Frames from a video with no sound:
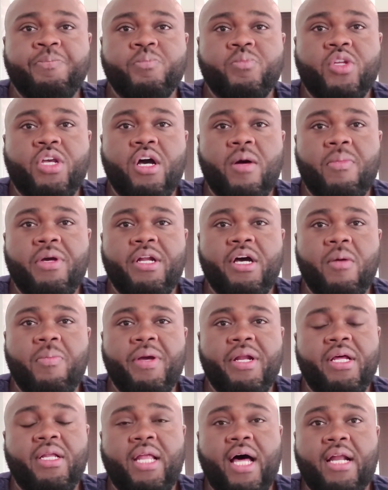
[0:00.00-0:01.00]
coming up,
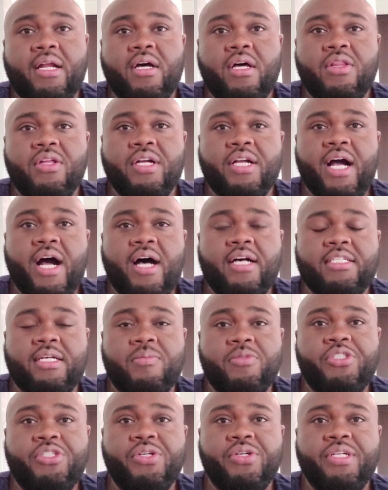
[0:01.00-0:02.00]
and a lot of other guys
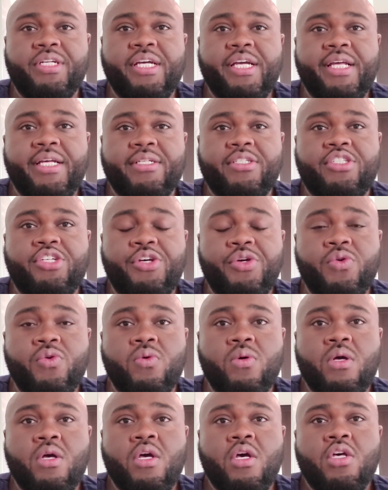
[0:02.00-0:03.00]
I'm sure did
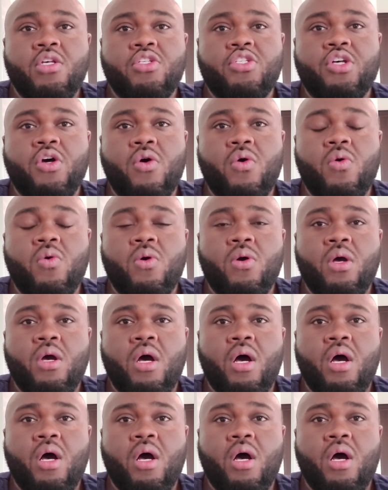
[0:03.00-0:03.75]
too. So